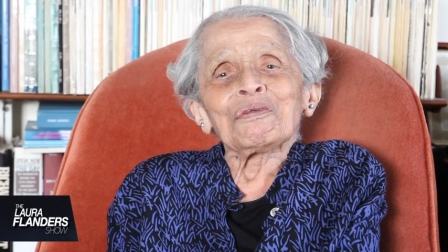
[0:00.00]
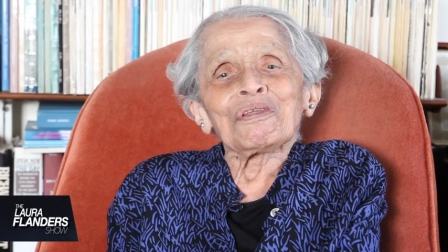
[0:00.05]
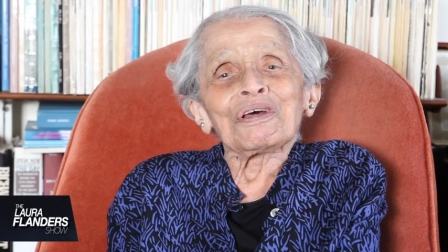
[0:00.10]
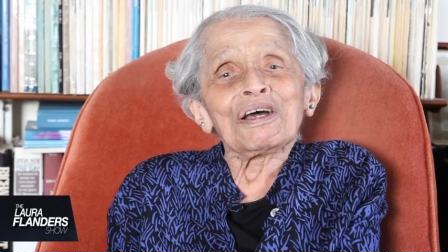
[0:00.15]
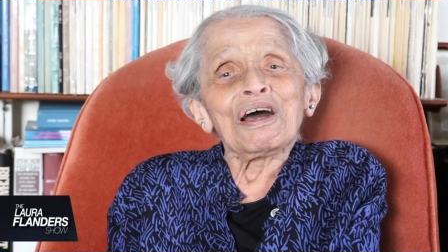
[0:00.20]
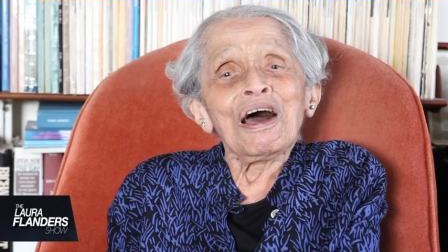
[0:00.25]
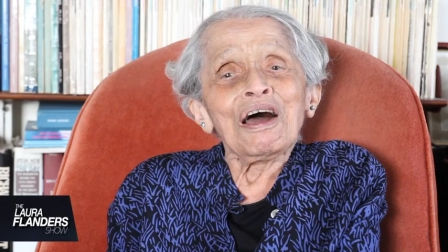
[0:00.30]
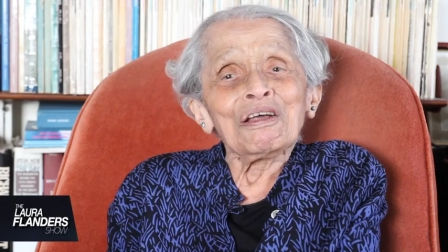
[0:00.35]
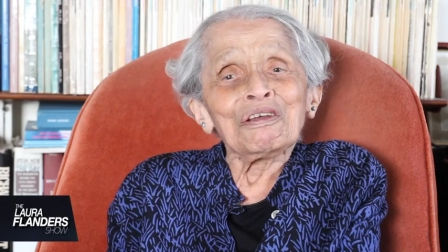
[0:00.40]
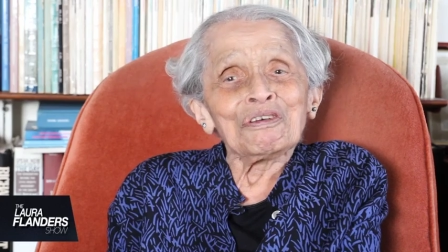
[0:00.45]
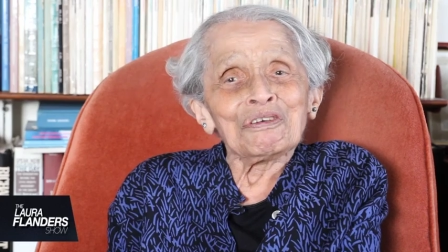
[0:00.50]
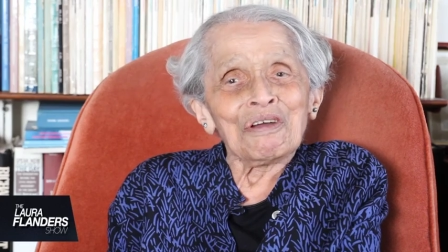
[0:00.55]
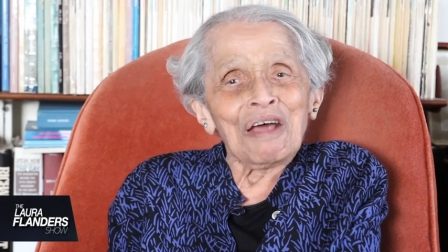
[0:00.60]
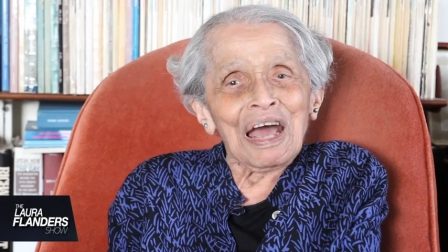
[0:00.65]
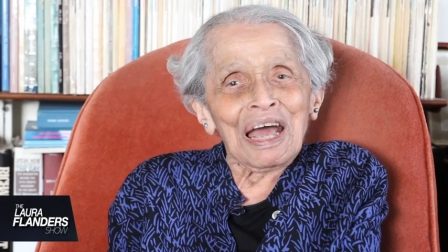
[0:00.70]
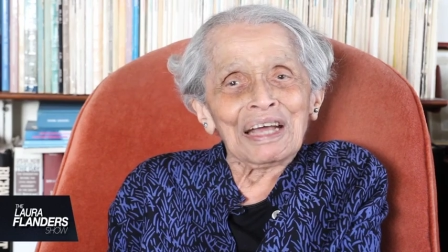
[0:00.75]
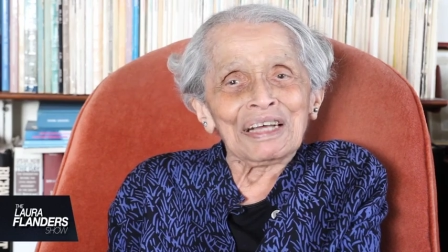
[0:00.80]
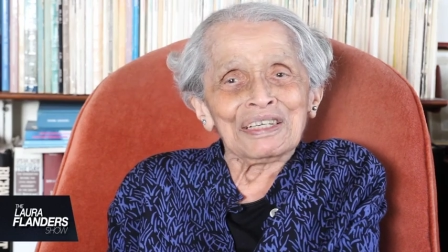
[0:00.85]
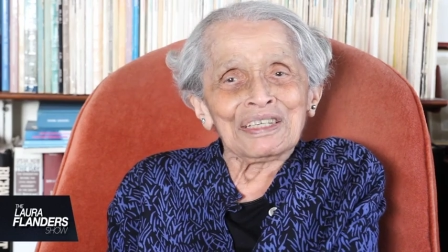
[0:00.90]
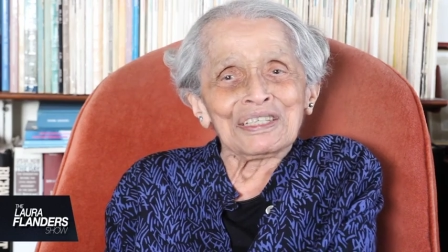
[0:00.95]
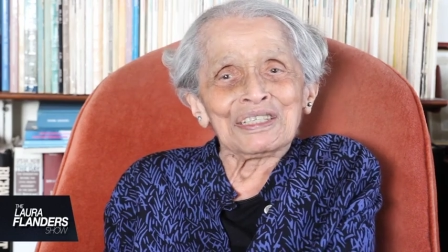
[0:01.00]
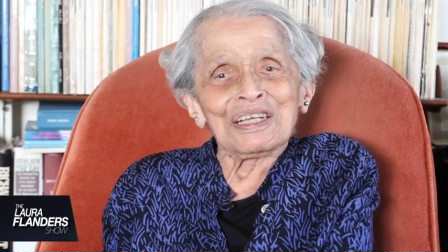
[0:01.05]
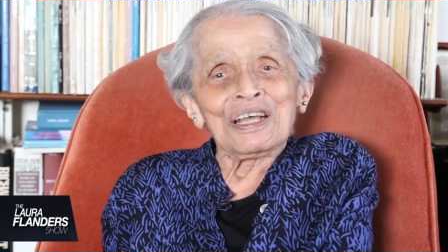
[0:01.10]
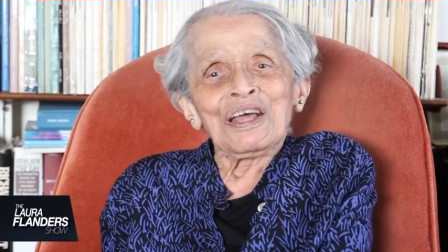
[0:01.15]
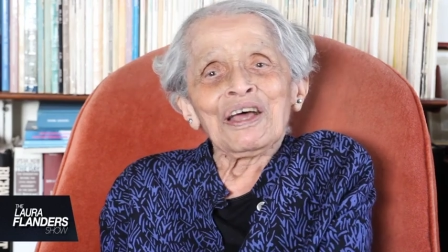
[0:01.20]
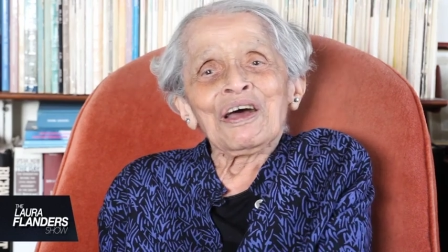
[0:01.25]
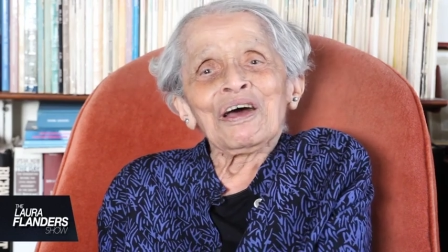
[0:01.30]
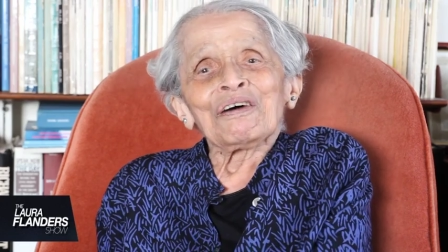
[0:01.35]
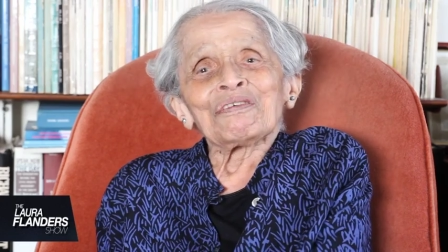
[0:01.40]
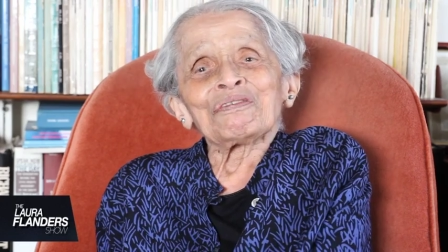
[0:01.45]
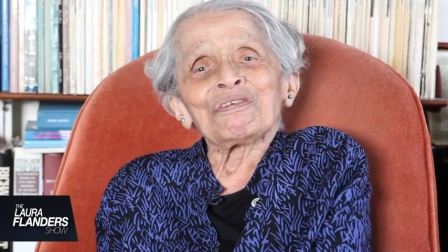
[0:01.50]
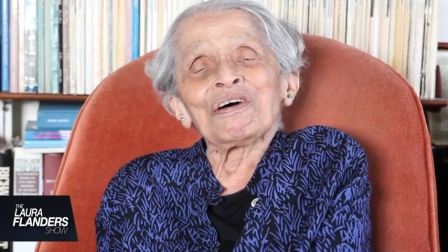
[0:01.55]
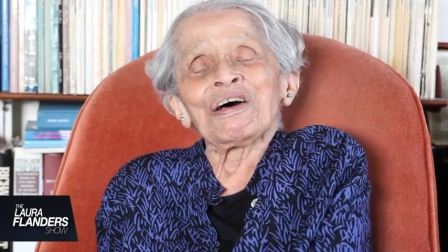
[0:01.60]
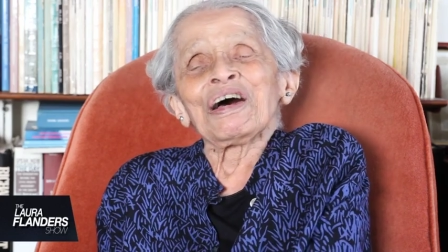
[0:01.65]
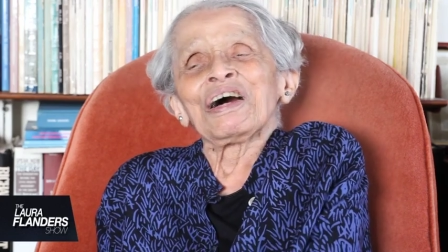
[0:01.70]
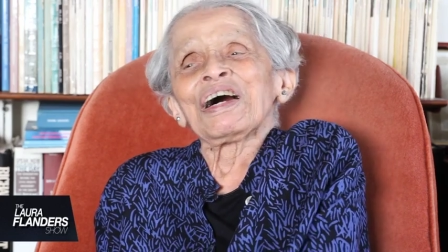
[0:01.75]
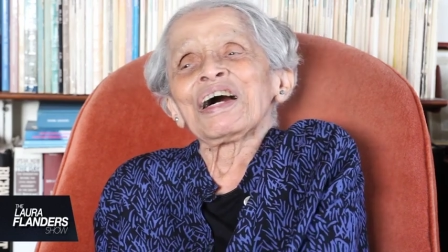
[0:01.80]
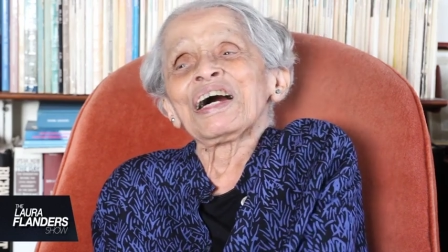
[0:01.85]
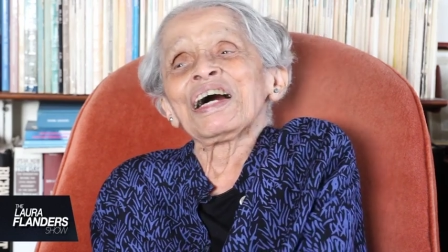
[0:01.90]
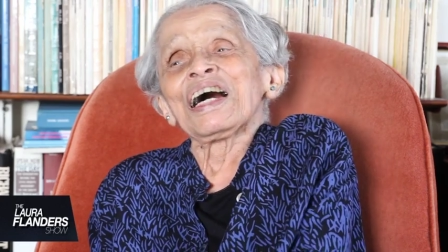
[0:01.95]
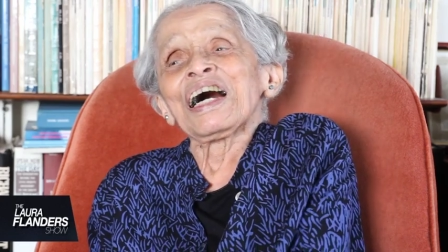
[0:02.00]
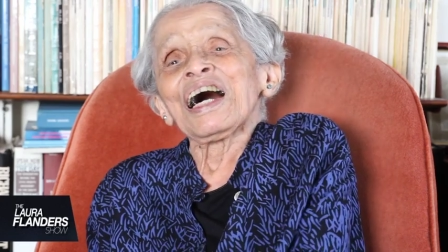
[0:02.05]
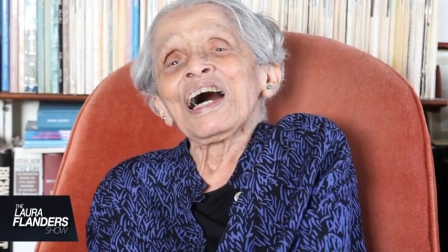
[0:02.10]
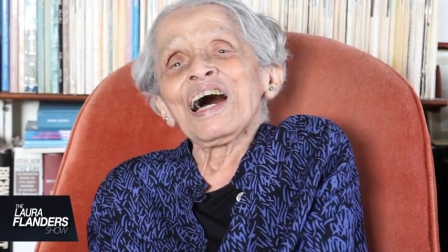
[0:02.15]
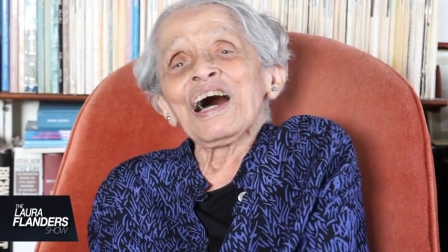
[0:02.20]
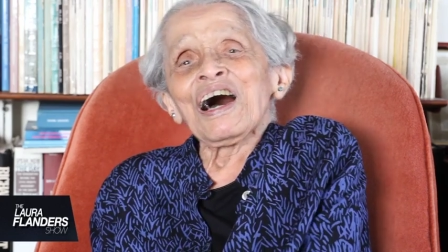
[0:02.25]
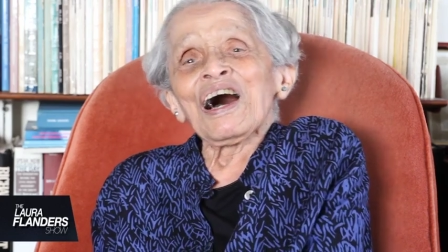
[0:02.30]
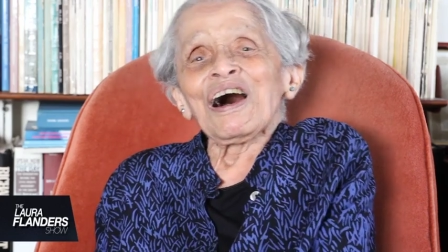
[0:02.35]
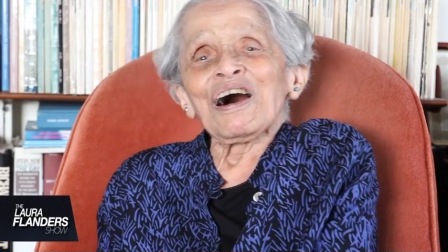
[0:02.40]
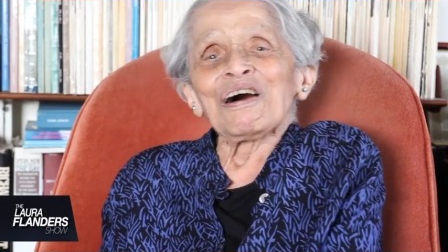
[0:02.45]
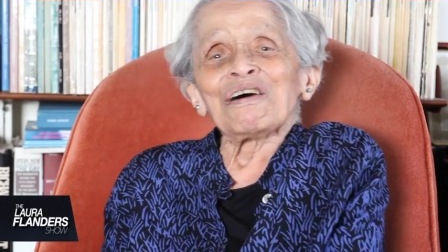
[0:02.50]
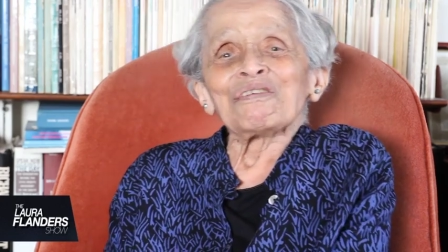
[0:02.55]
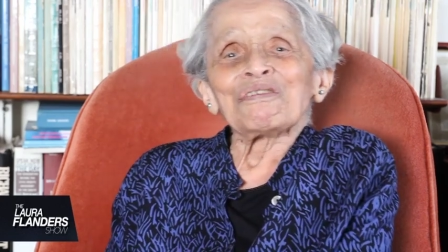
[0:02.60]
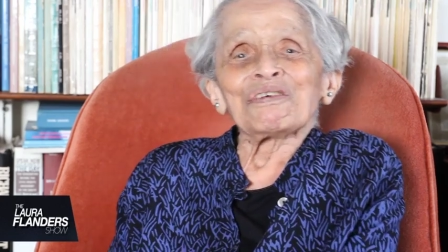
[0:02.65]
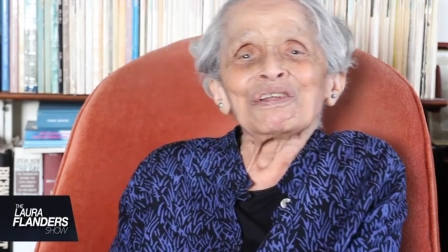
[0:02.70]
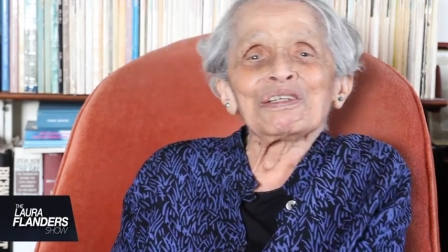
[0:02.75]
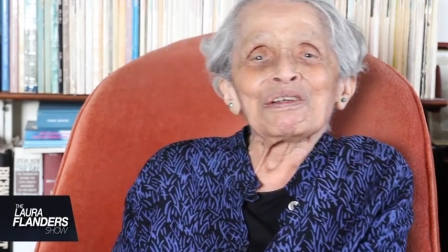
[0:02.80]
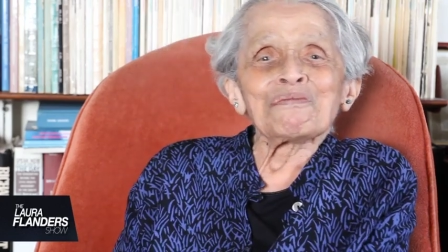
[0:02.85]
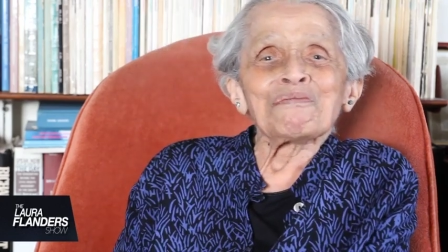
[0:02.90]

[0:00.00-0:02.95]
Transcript: of the contracts of